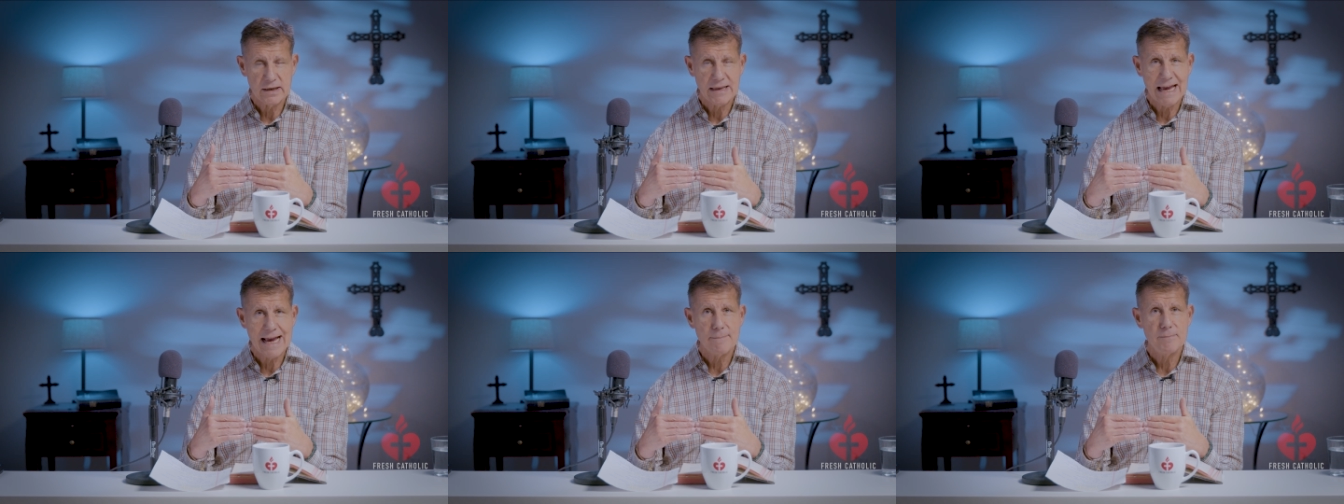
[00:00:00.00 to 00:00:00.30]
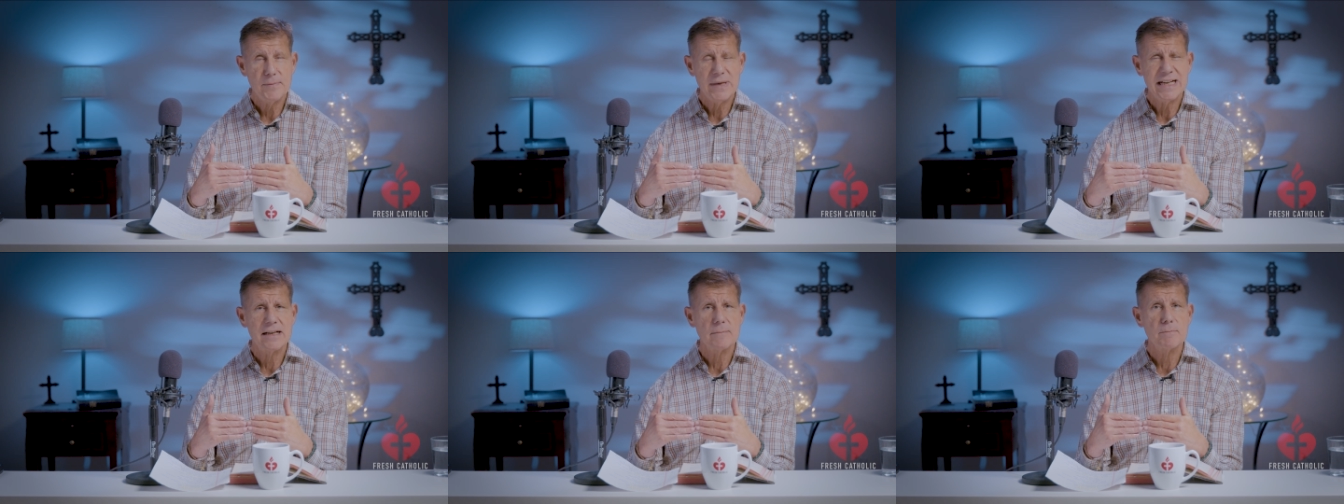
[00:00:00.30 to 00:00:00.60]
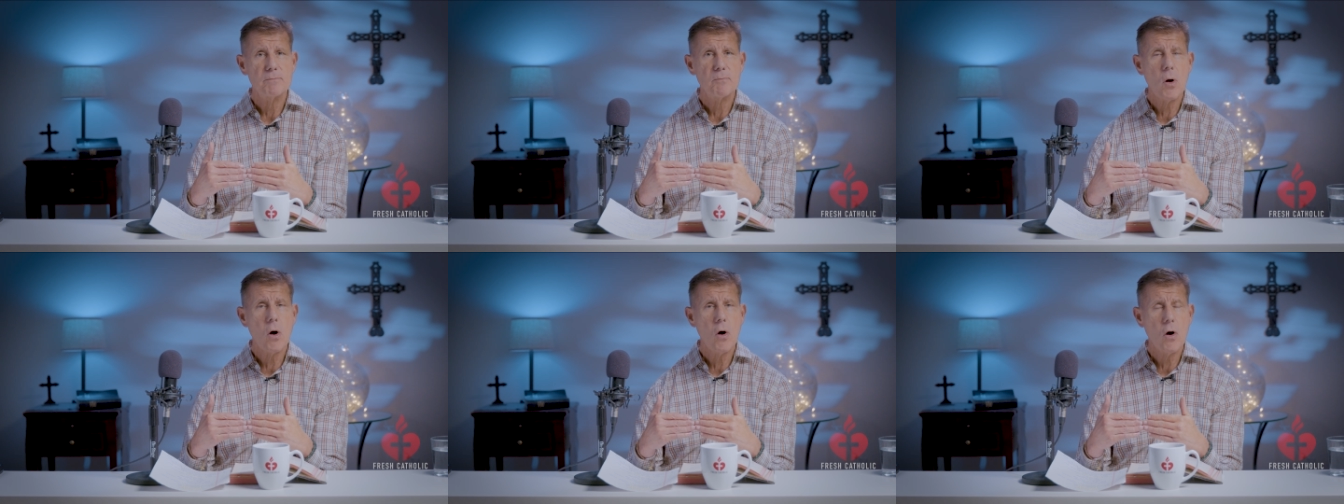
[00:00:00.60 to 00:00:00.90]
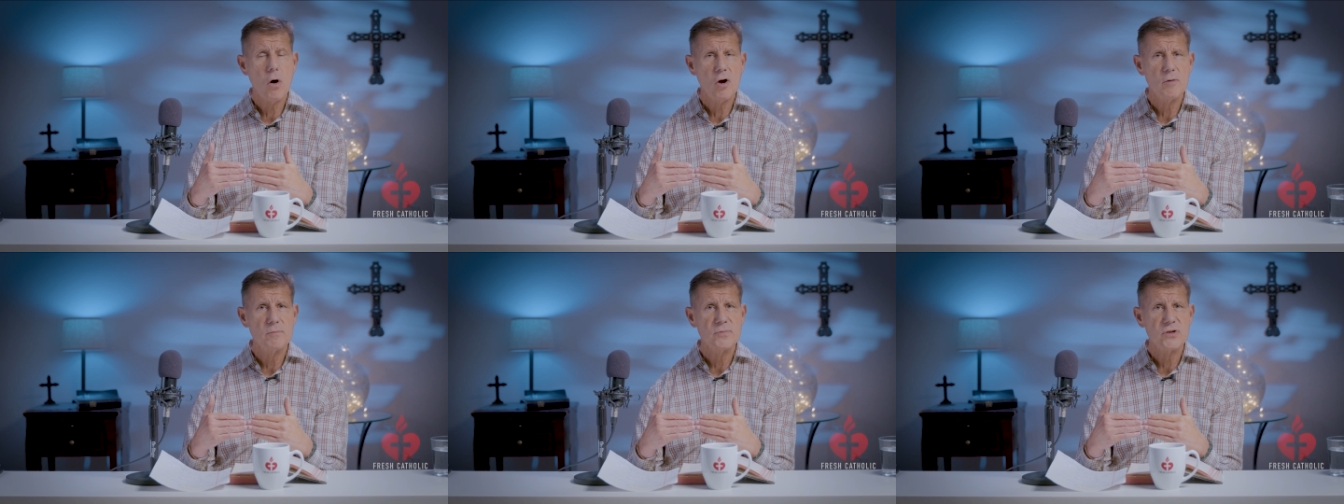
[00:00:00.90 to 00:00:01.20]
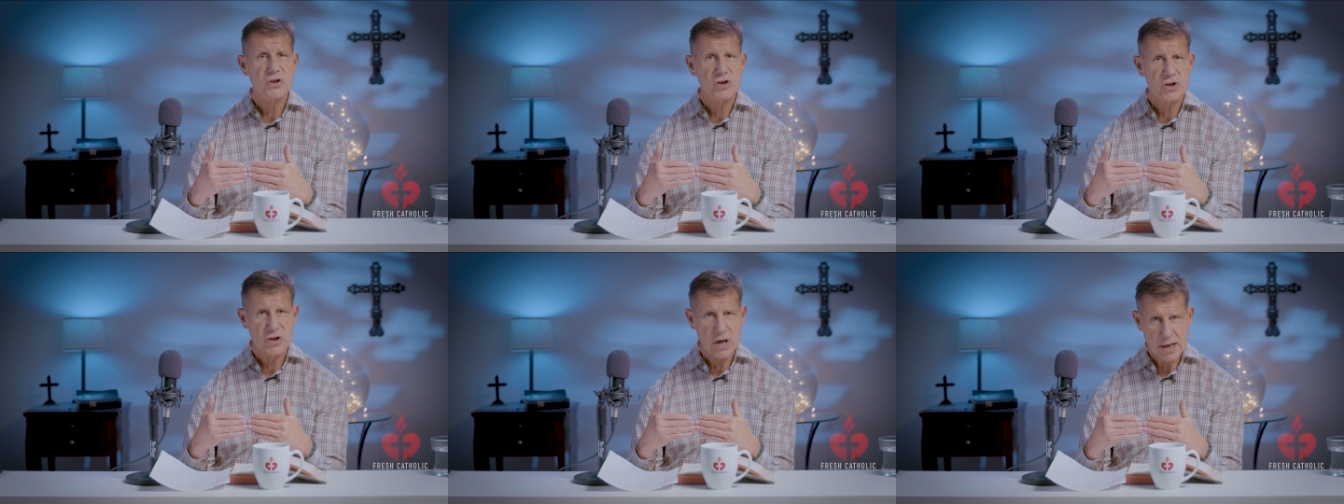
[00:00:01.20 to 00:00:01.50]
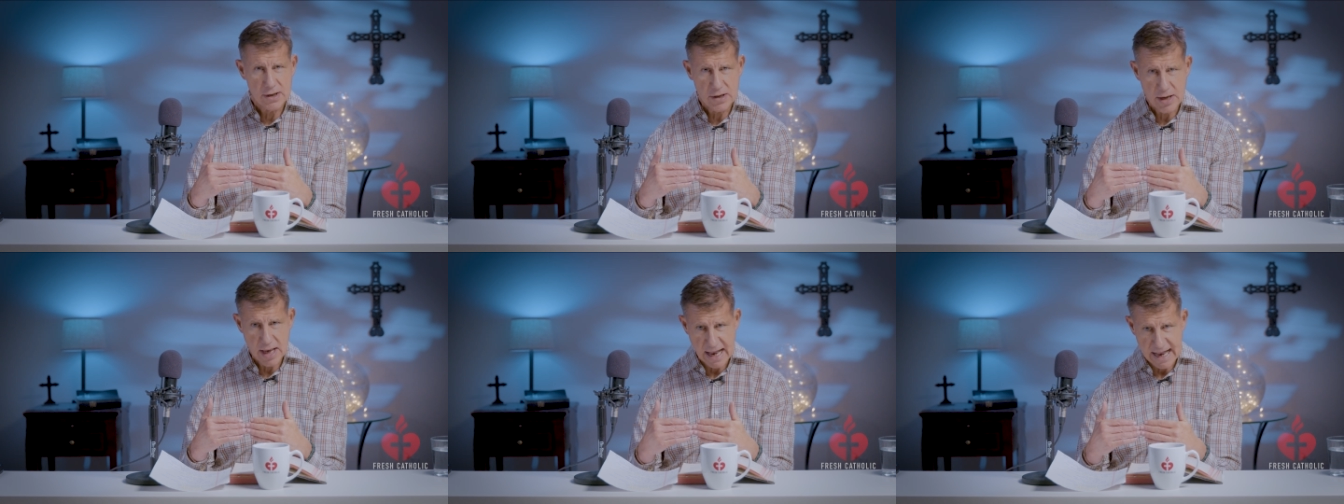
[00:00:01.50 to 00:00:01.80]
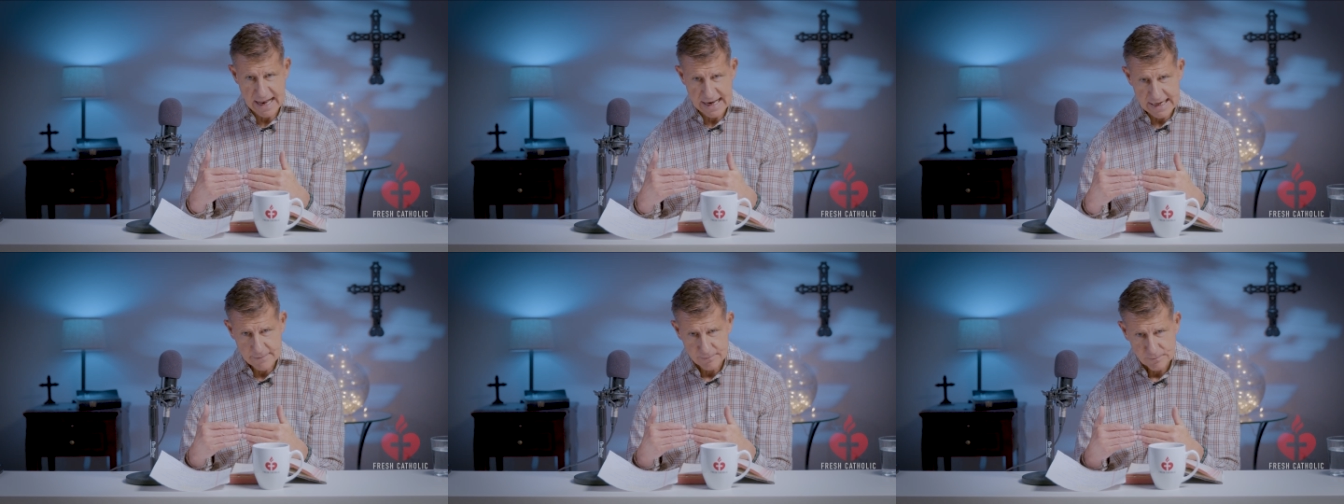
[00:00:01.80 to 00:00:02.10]
that being Palm
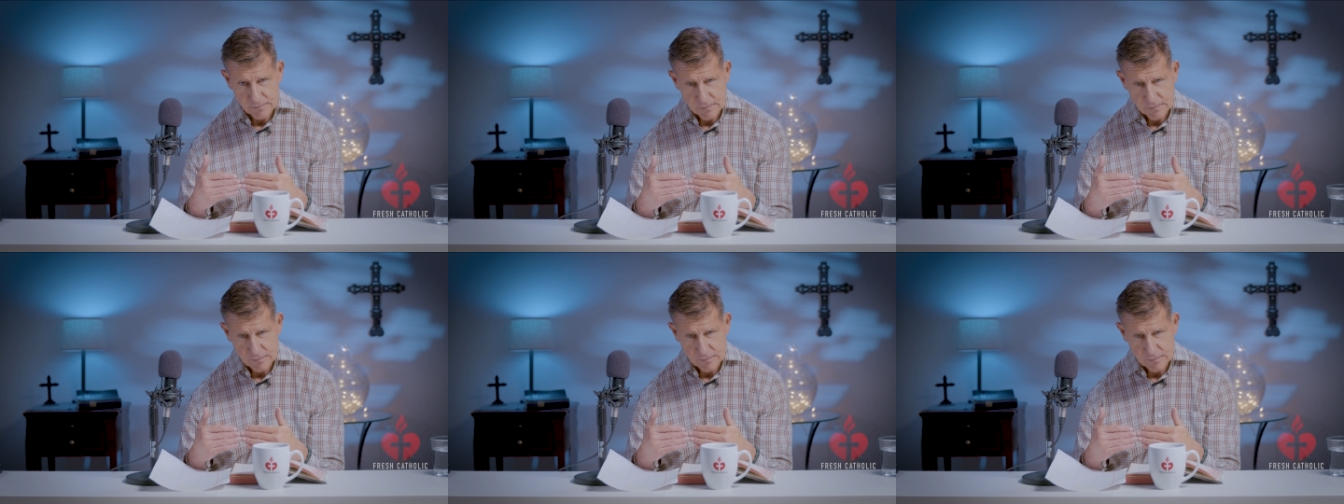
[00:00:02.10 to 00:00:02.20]
Sunday,